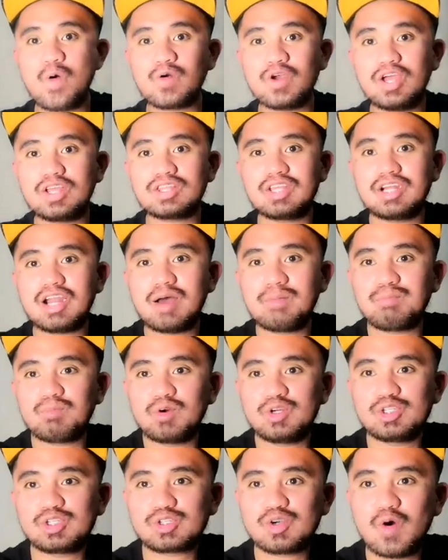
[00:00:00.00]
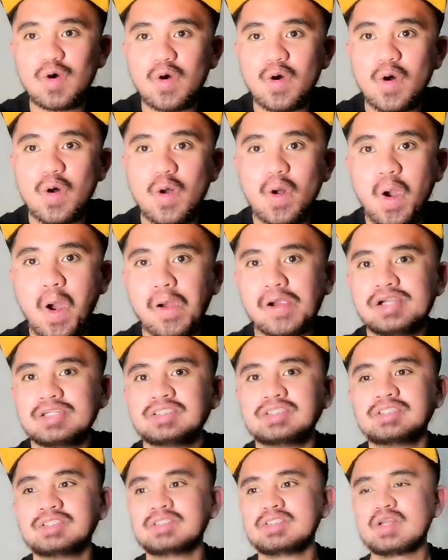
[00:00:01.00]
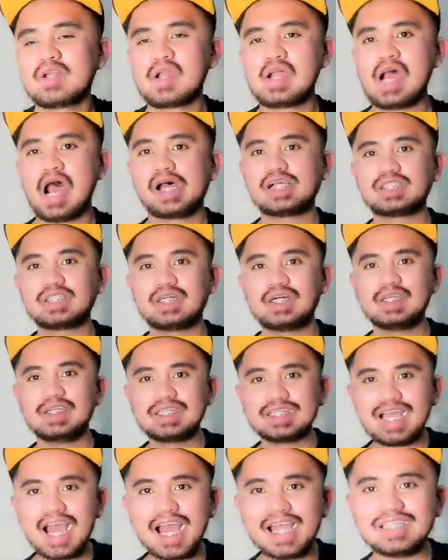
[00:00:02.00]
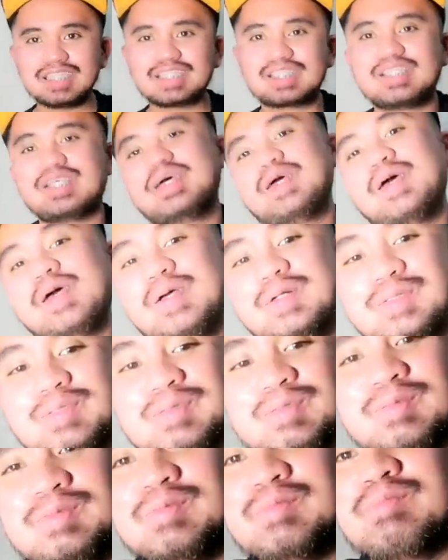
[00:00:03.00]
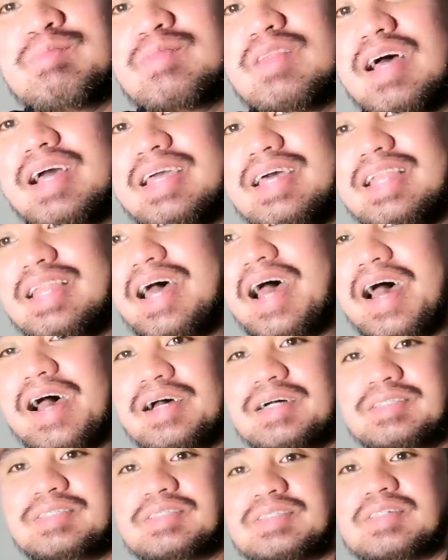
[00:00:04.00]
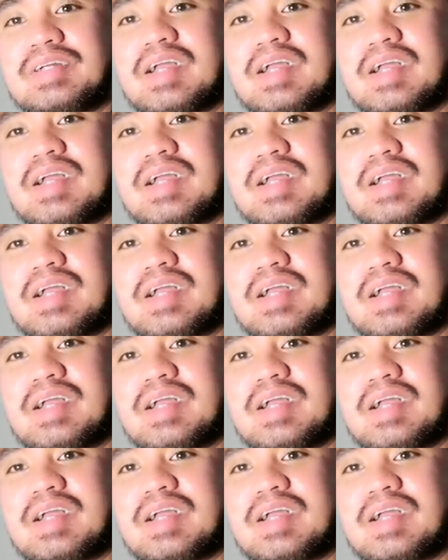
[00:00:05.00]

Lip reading: Kita na ang four score. So, ayan guys. Yan na.